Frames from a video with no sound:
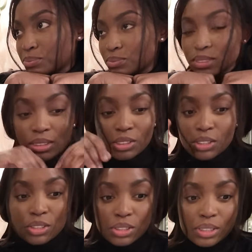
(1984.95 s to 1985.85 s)
It's
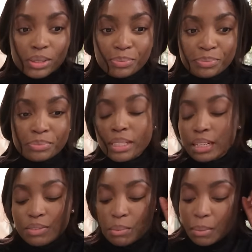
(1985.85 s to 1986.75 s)
literally just me
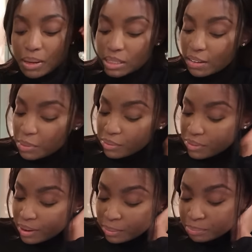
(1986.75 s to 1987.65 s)
living my best life being
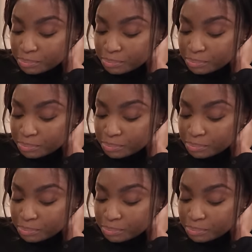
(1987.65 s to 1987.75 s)
fat.